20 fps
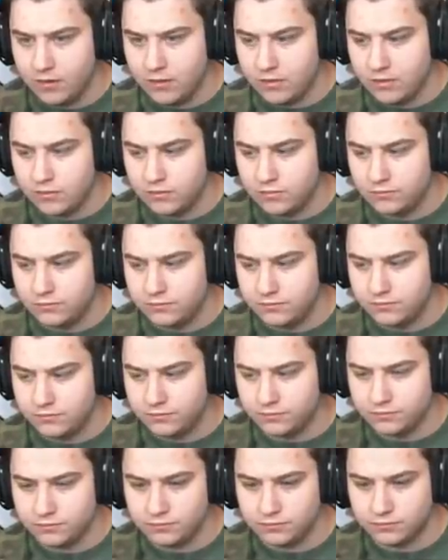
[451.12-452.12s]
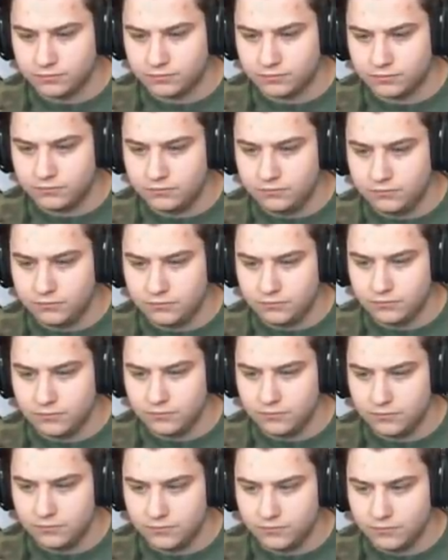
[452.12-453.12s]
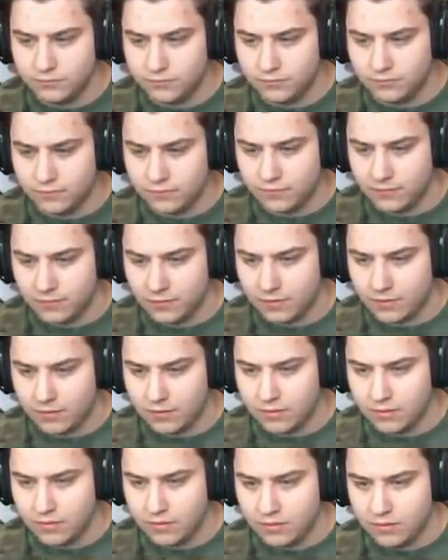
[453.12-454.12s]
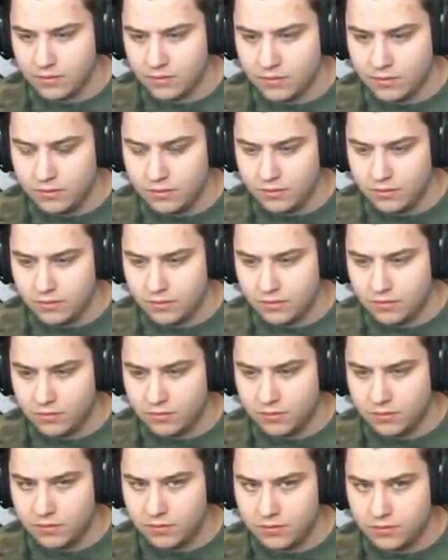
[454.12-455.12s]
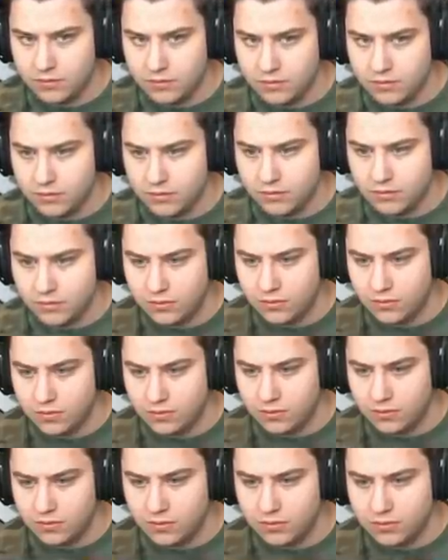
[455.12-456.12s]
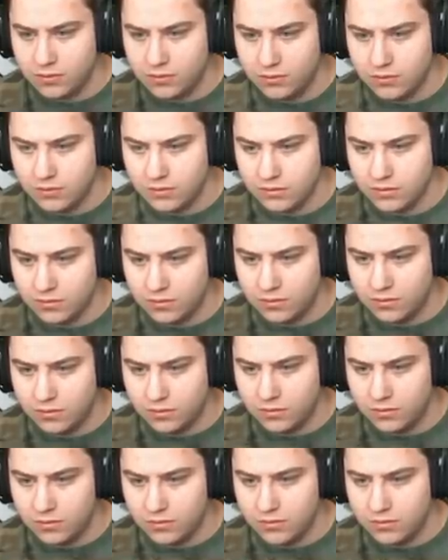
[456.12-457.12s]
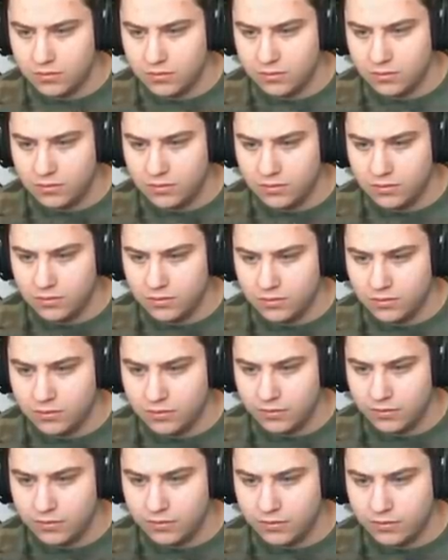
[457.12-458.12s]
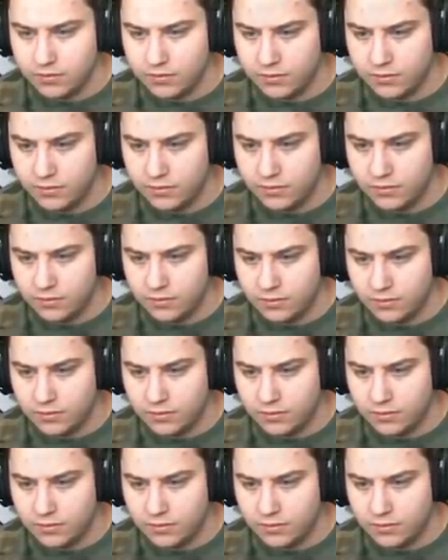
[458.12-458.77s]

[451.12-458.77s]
Nothing is said.